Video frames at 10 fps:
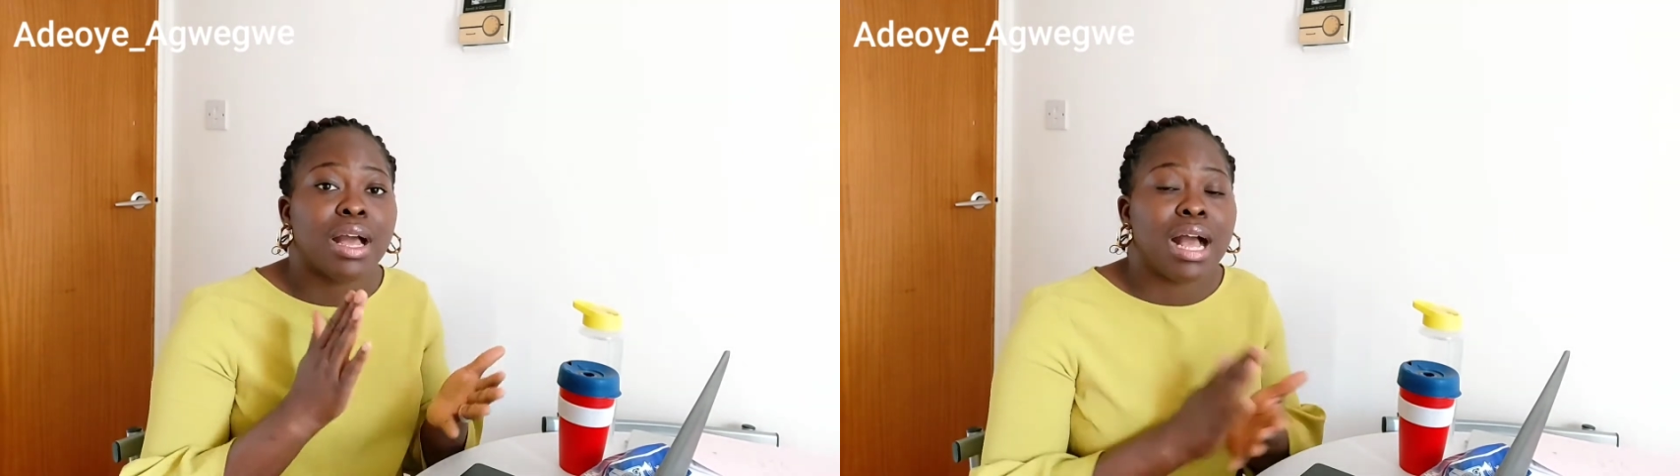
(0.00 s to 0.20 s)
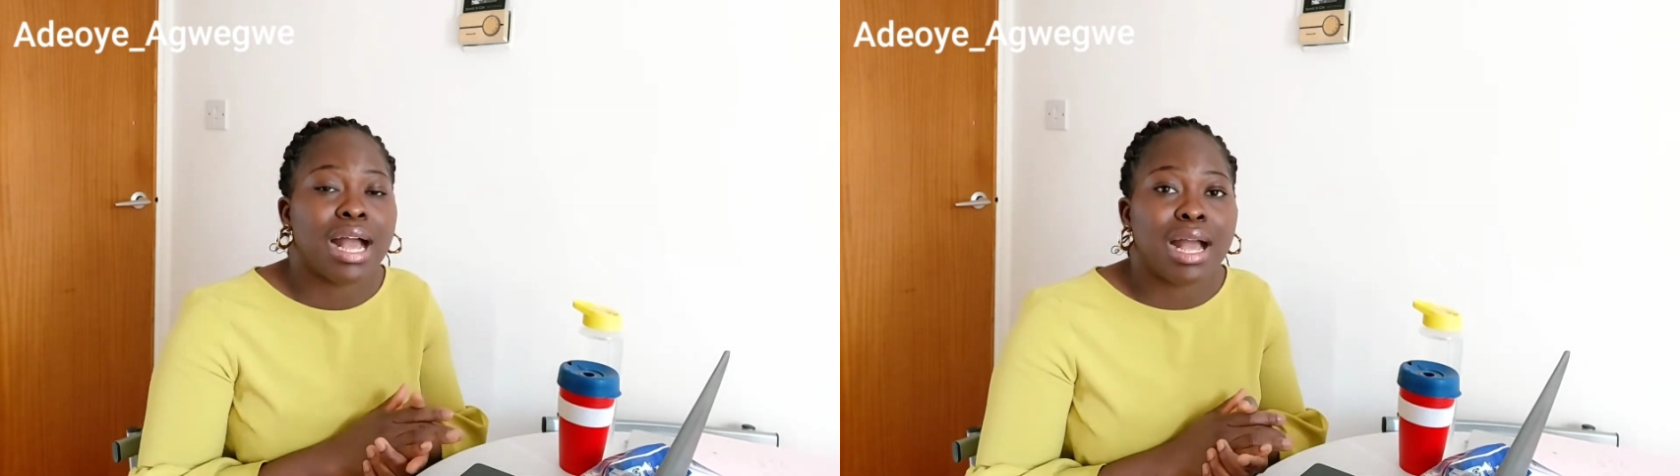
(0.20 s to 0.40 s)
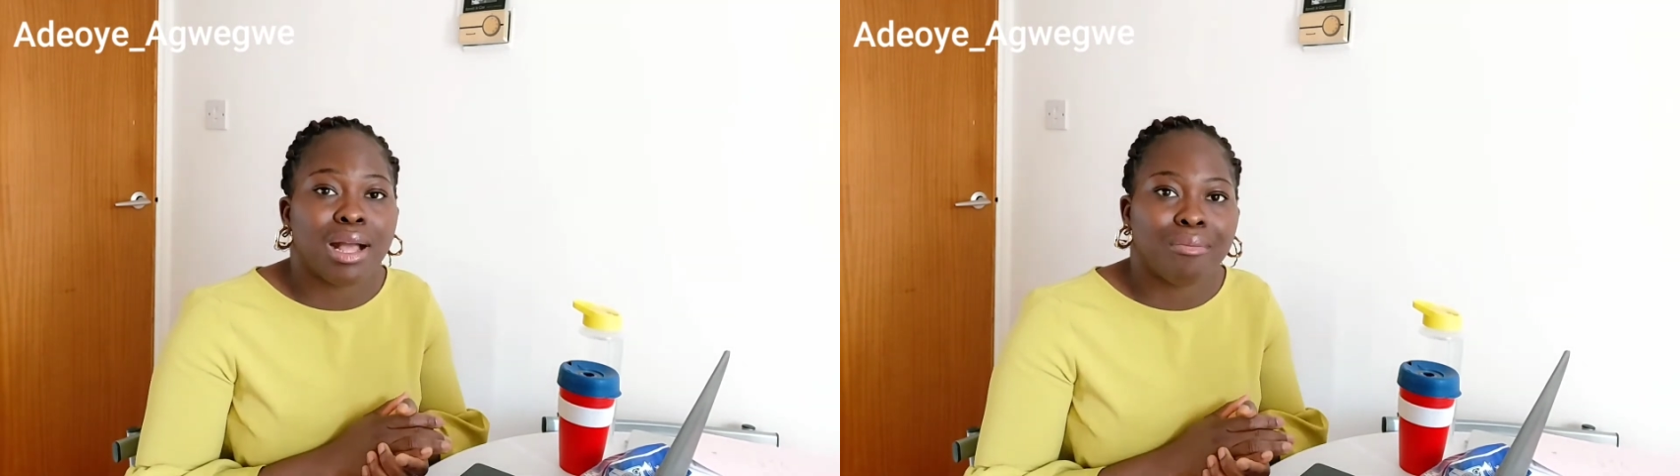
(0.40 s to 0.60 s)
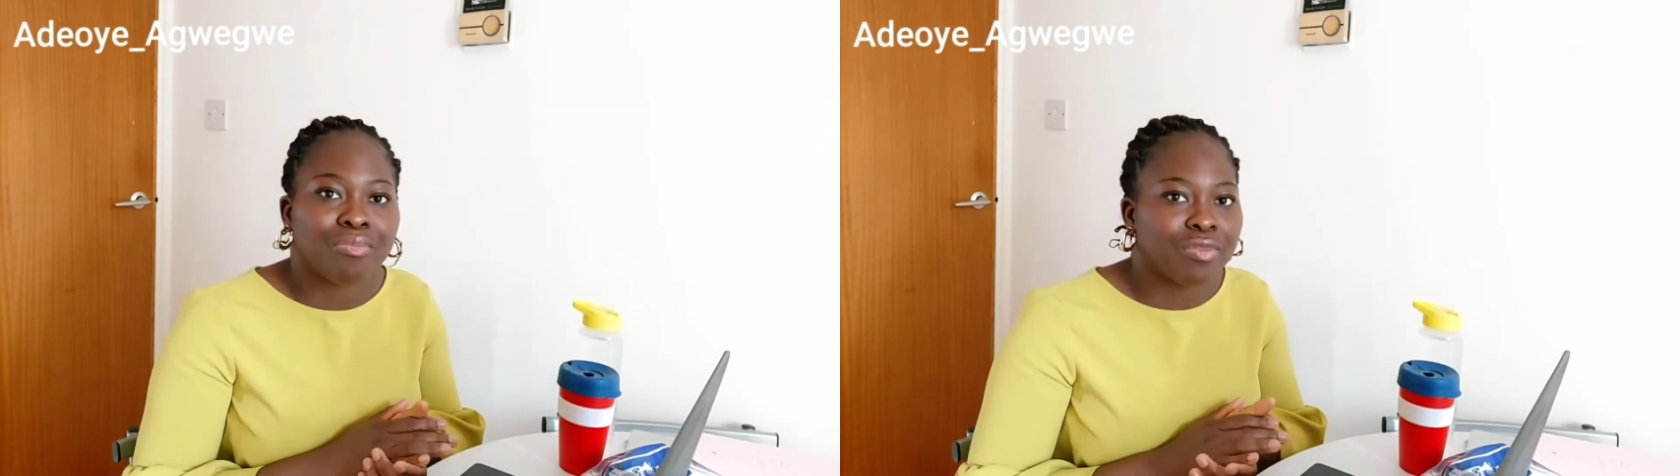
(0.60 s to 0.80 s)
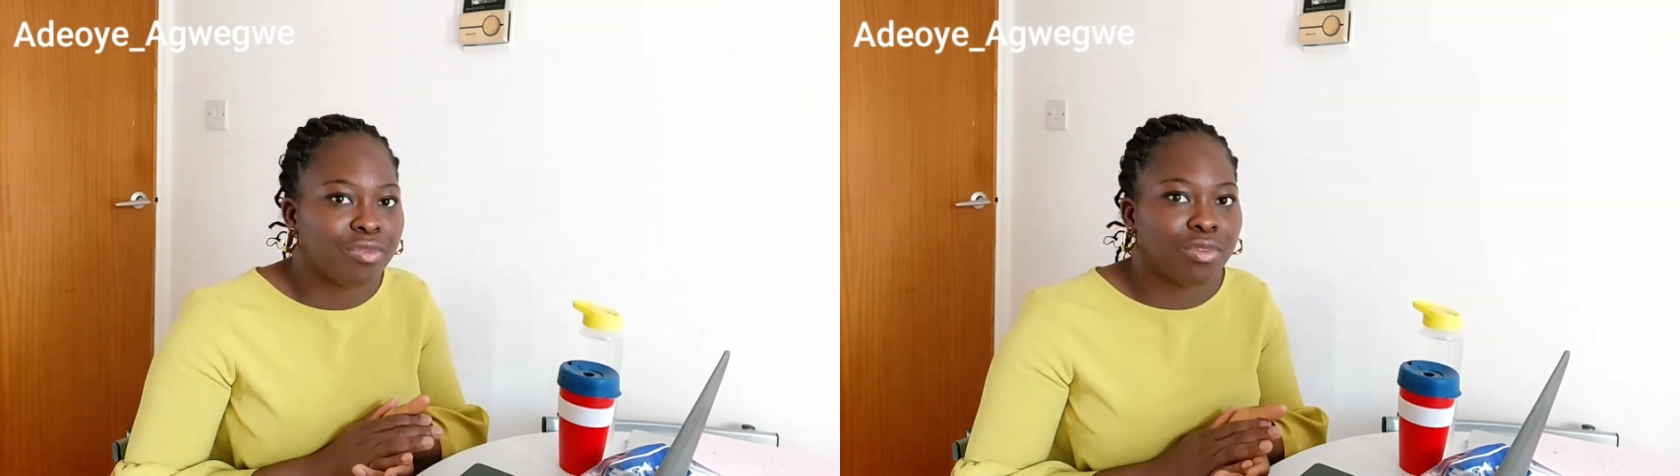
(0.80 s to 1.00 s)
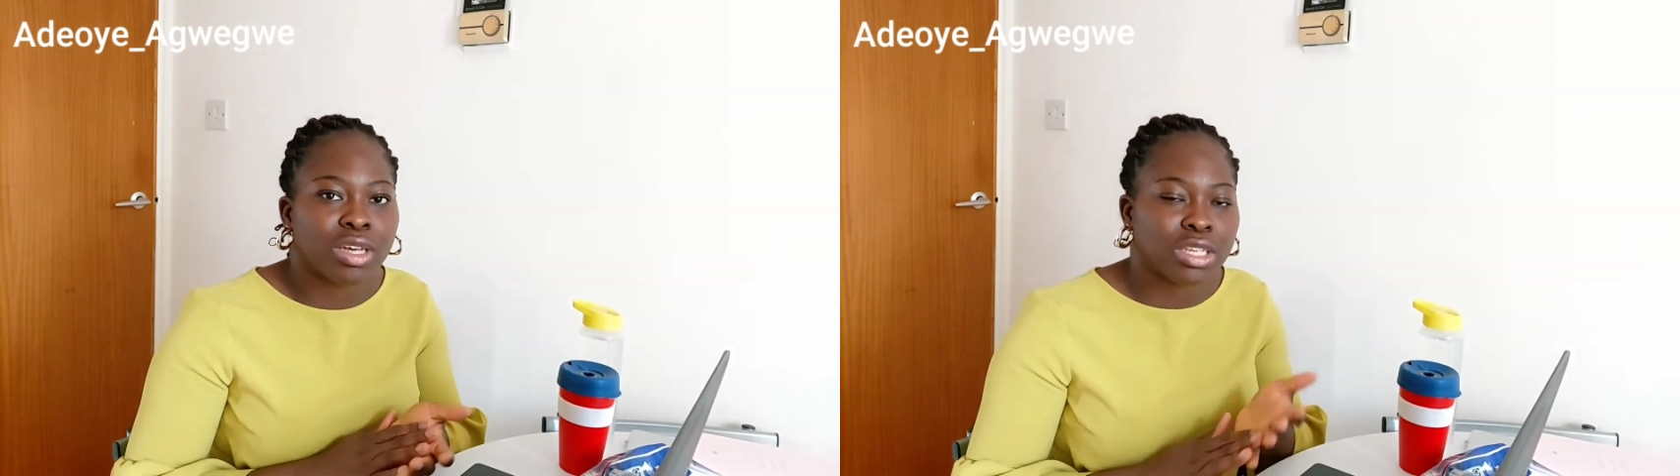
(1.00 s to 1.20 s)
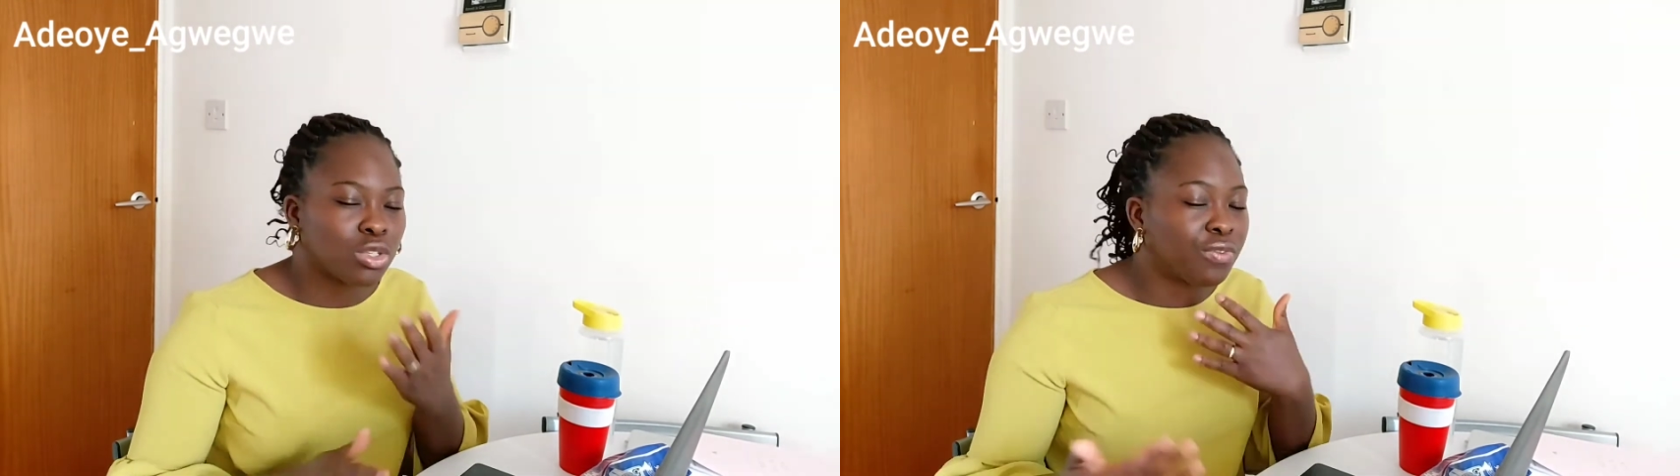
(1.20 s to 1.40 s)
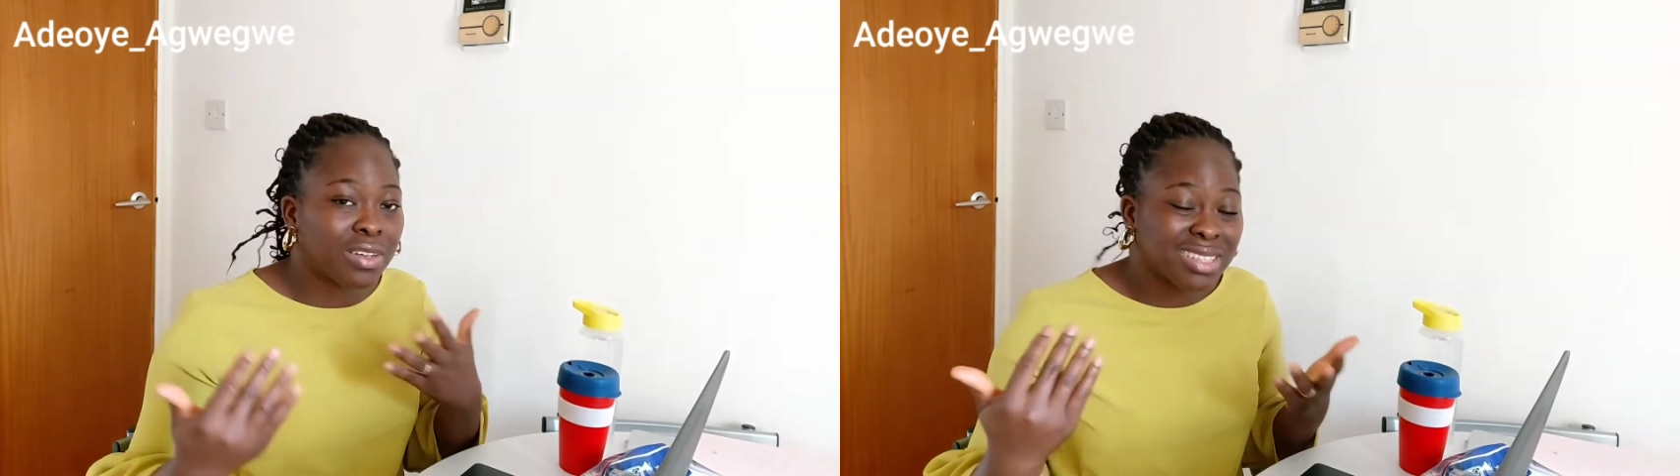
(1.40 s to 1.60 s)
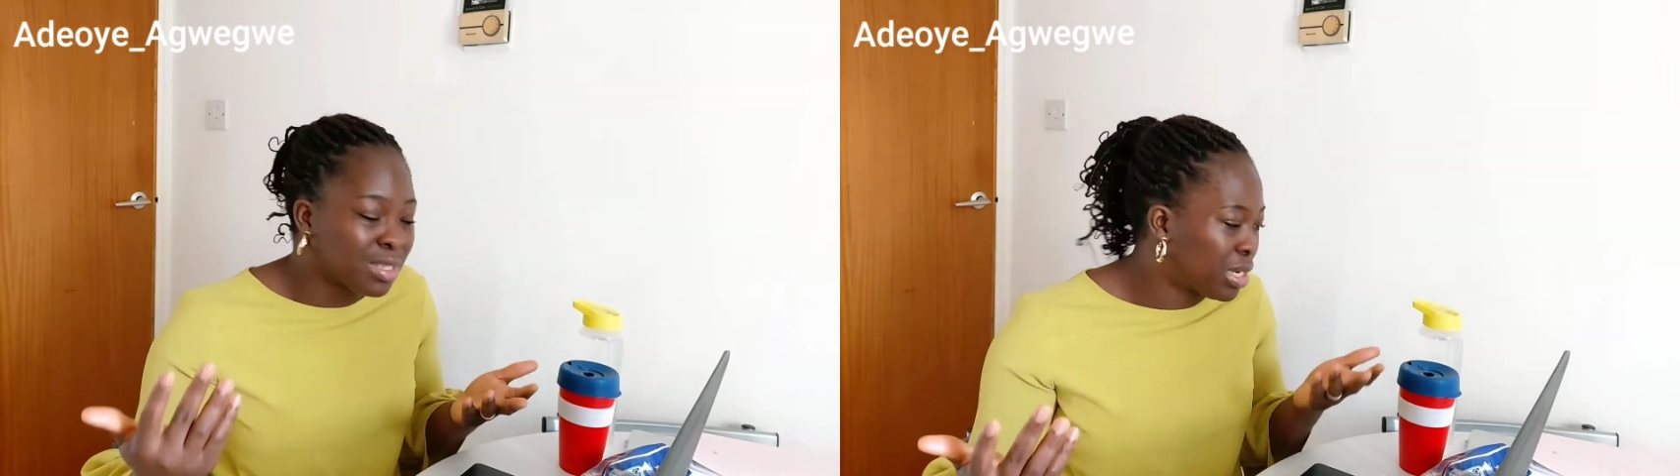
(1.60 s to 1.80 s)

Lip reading: okay, so for this